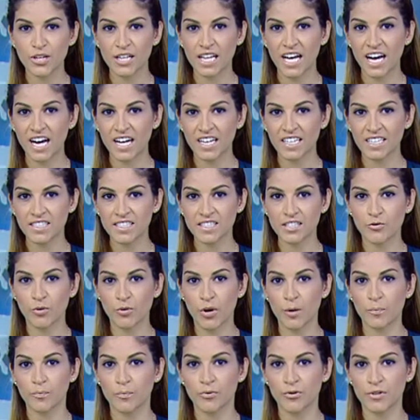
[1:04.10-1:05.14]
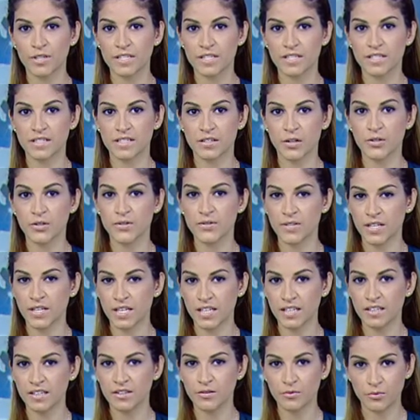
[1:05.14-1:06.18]
Highness Crown Prince
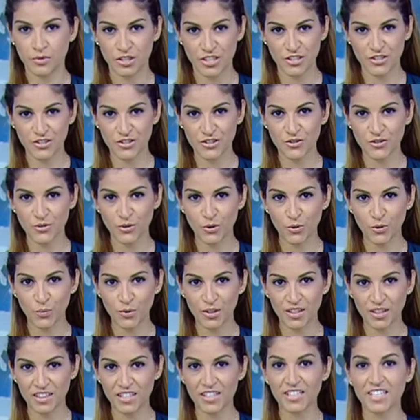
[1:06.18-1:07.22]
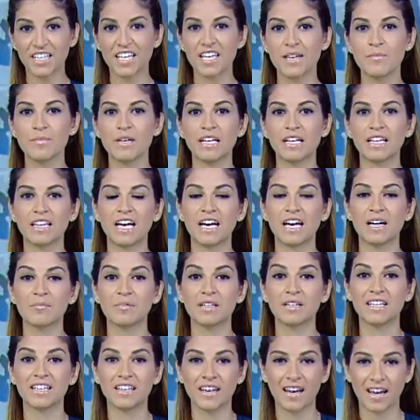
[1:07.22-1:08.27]
Hussein, the Regent, opened the gaming lab
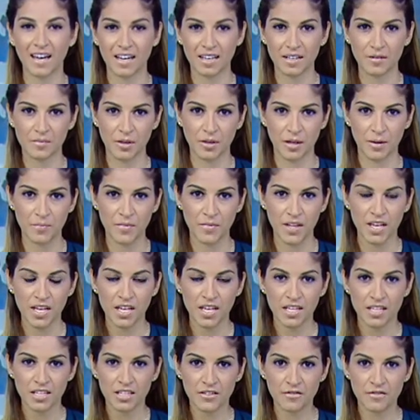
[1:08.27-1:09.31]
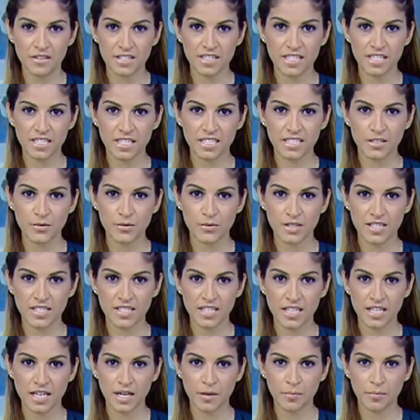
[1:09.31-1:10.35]
in Aqaba. The facility was
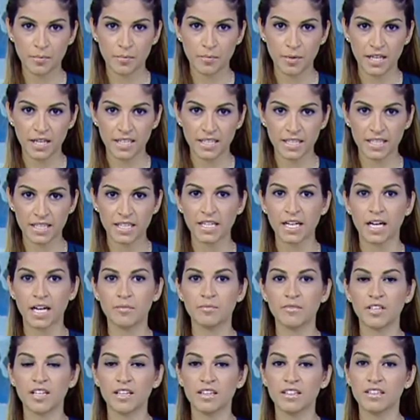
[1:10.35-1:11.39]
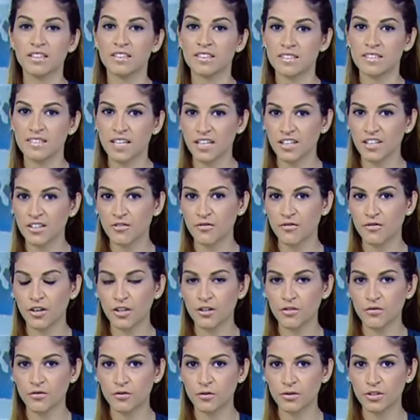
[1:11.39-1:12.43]
set up by the King Abdullah II
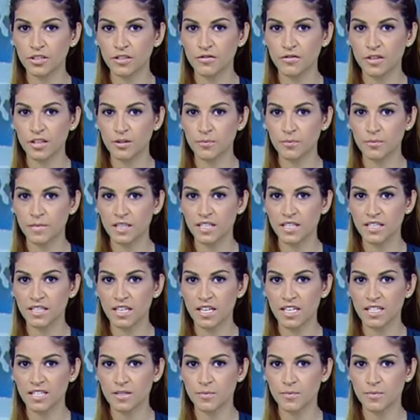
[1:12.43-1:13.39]
Fund for Development as